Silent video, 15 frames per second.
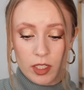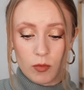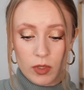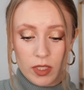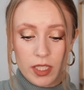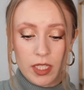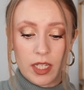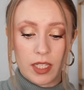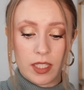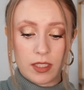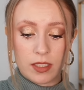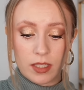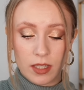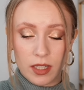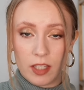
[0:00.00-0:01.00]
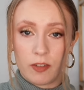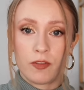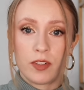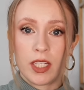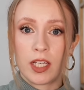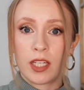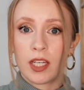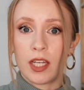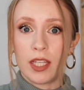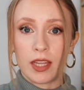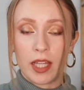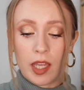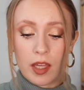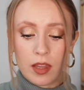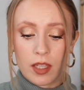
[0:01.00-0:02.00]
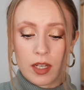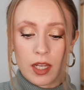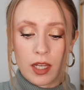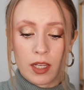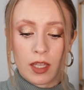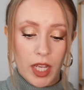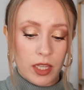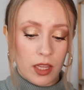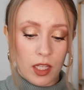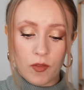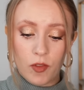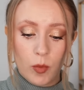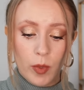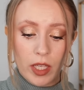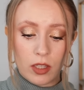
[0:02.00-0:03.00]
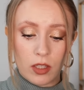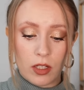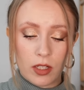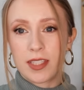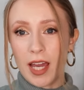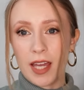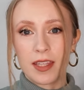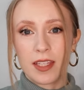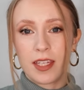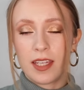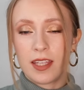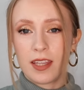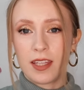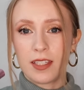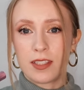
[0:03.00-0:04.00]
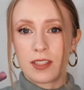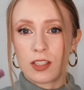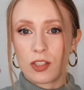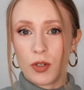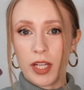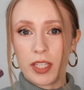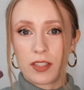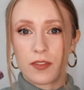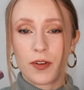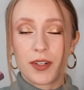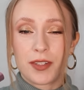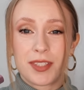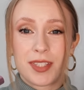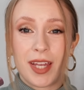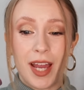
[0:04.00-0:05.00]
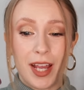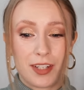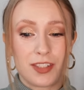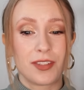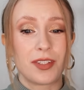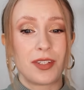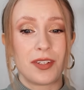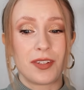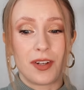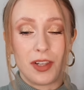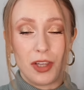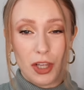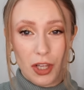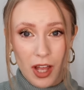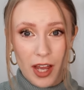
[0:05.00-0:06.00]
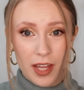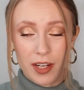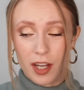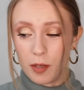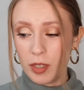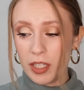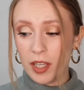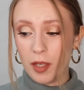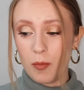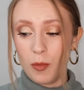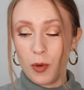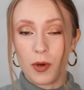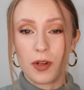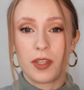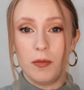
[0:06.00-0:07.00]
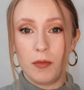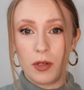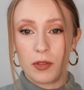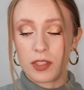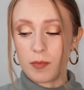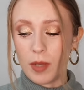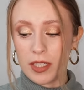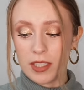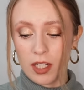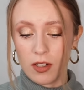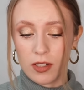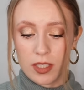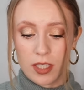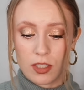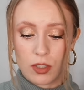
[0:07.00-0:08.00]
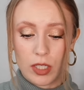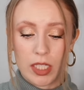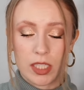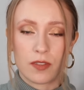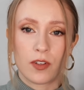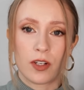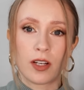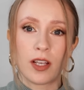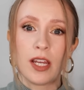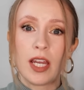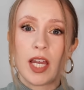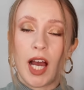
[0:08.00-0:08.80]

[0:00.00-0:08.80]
It really is lifting and lengthening. I love the way it looks. Sadly, this transfers actually a lot on me, like more than most mascaras that transfer.